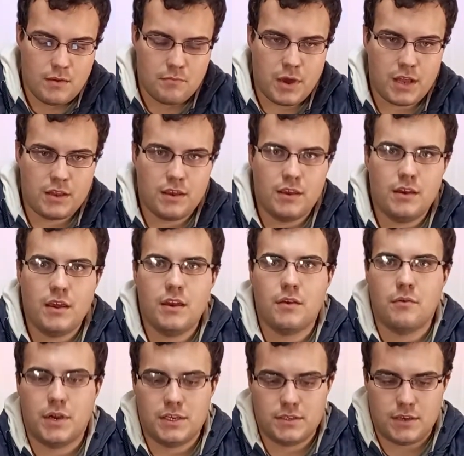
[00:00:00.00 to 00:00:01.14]
But in
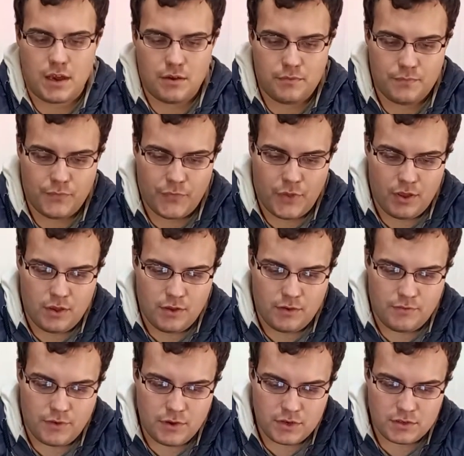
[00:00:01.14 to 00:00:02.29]
anyways, now the
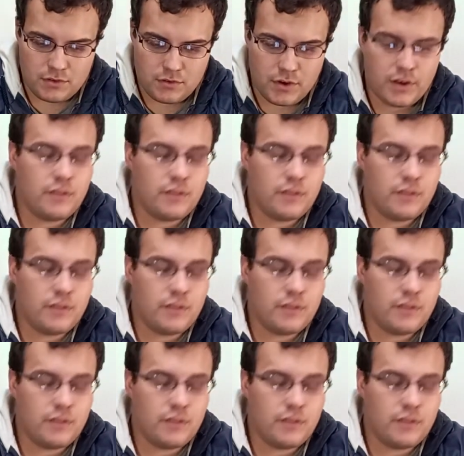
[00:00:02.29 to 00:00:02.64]
phone has already